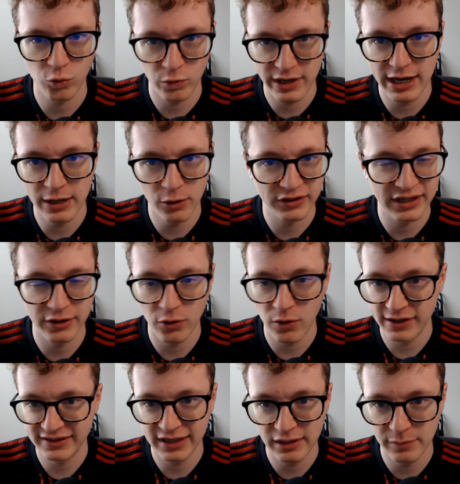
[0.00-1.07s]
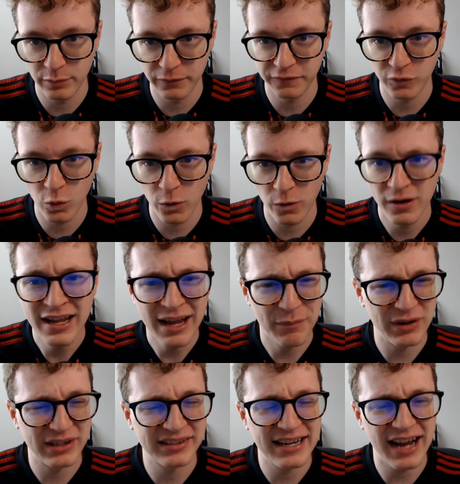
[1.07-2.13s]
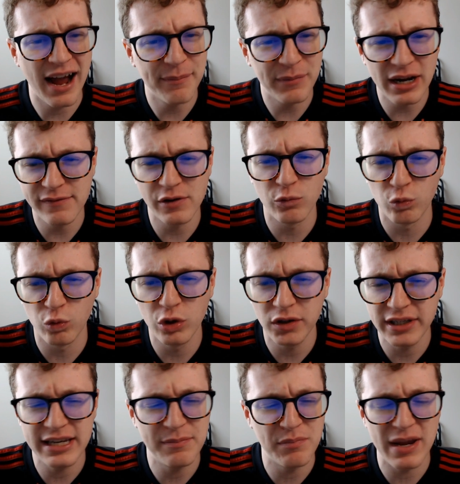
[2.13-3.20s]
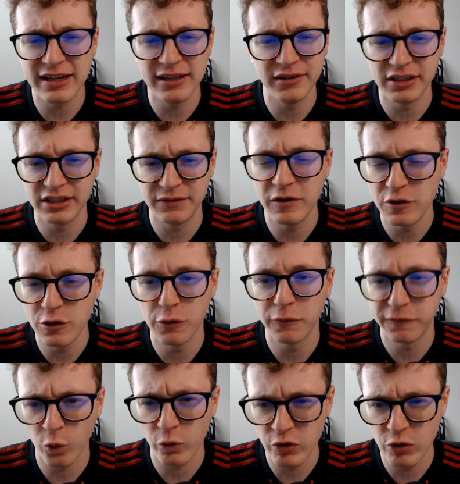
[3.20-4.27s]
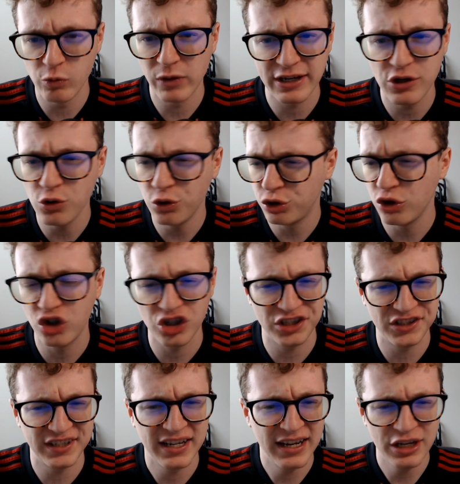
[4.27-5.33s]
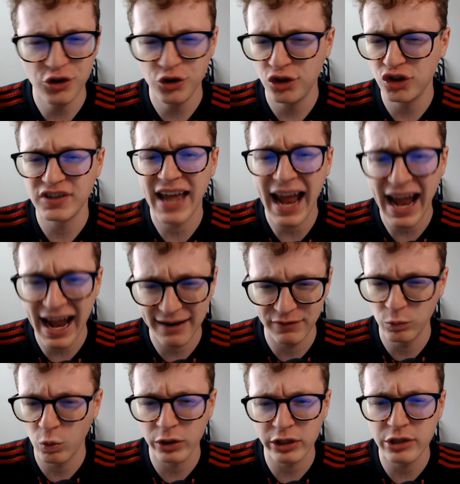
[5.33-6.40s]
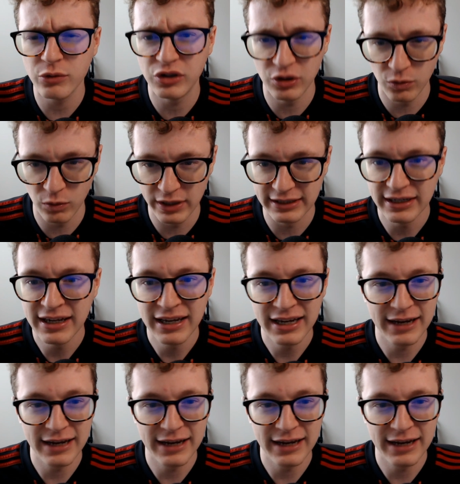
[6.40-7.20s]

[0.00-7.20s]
creators. I know I said it before, but it's like I'm not even really making this video for you. Like you should just have it. What are you doing?